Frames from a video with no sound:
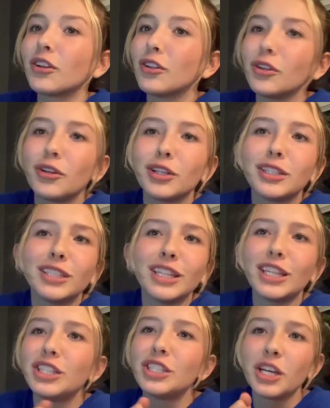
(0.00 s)
you could see
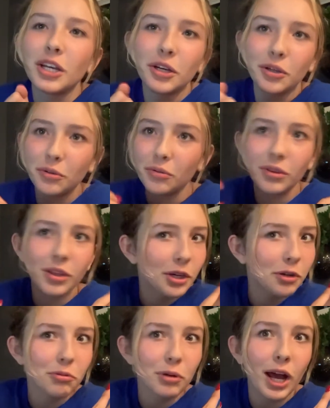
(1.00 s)
dough, the
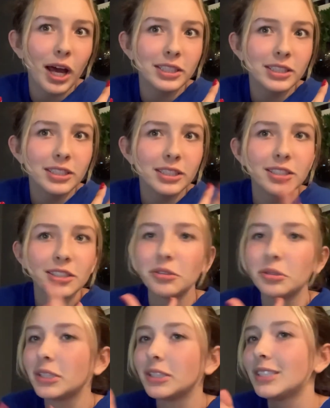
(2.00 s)
crust, you
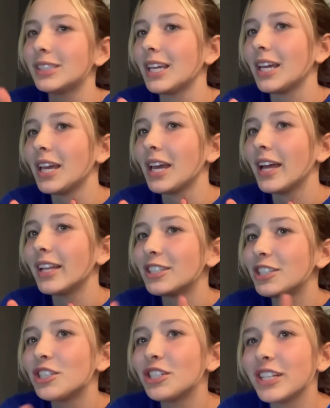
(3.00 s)
could see
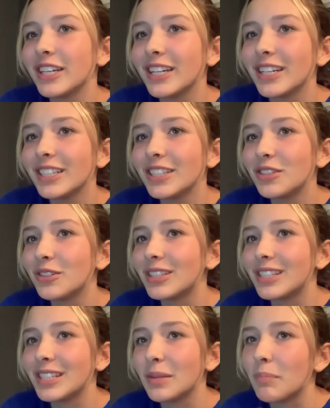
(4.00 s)
cheese, you could
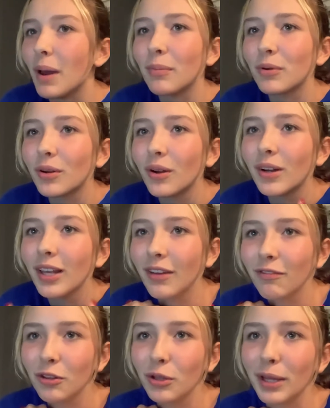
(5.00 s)
see the pepperoni.
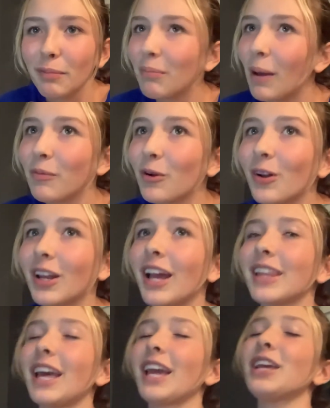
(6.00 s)
If you like pepperoni
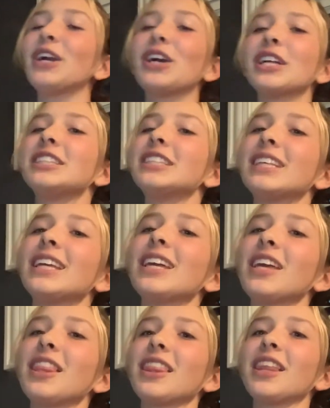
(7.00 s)
on that, you could
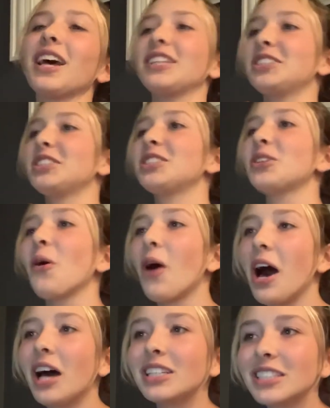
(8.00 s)
see the
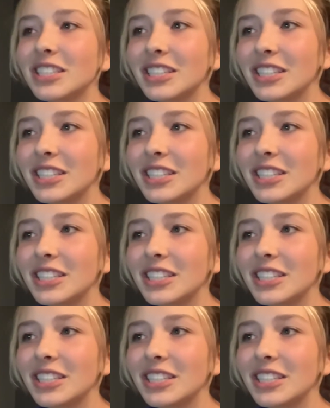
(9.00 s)
sauce.